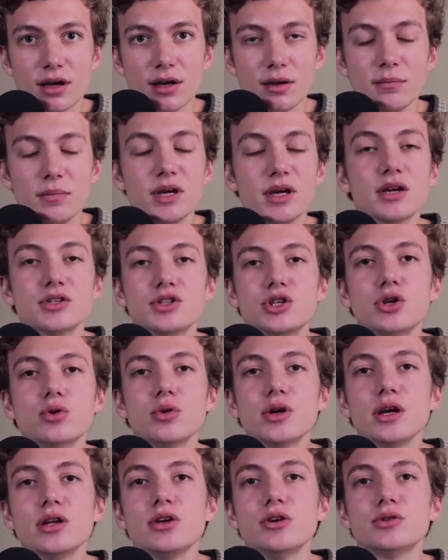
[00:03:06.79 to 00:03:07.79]
because you
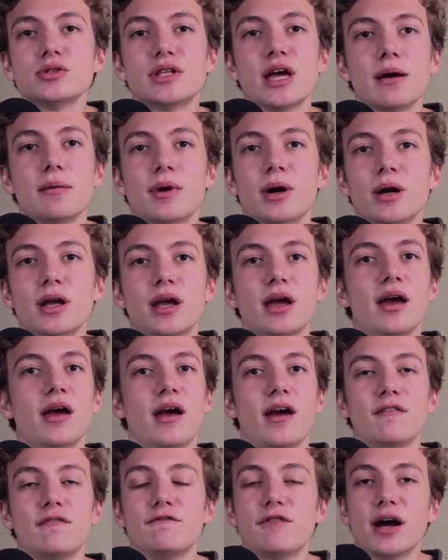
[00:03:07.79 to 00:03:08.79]
can use that money
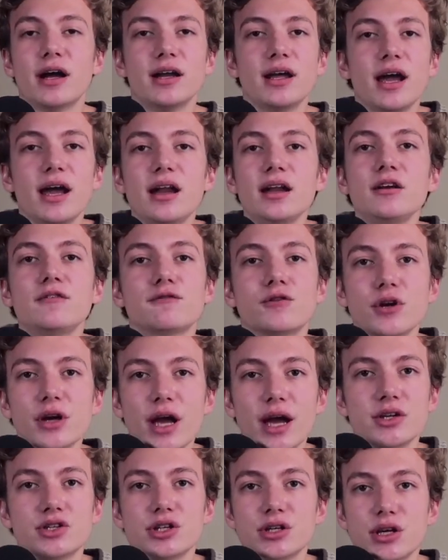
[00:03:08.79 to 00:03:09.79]
and find any free
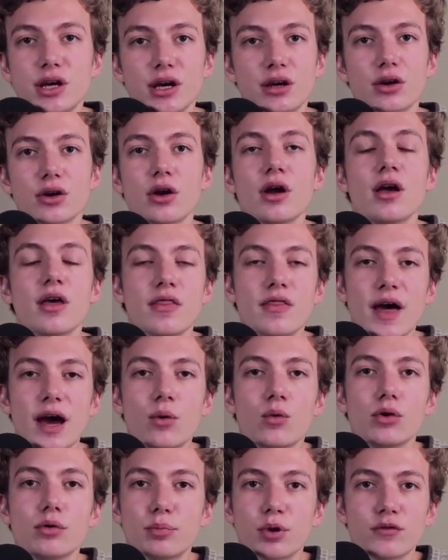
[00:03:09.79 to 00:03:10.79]
agent kicker that
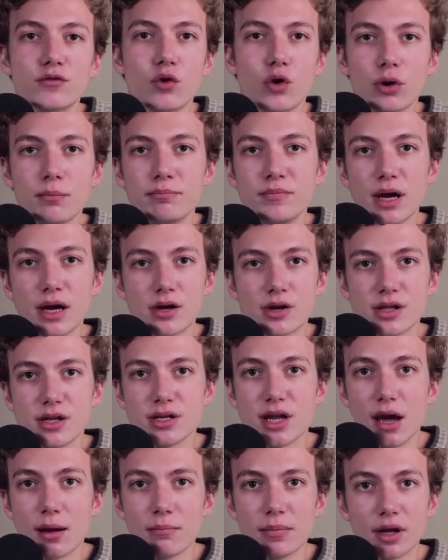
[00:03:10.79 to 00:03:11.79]
will perform better than
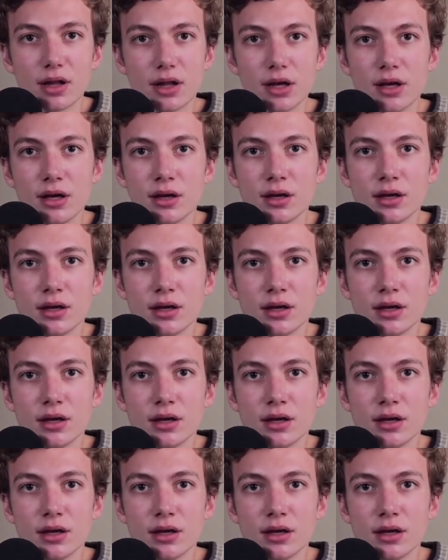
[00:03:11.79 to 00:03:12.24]
Dan Bailey.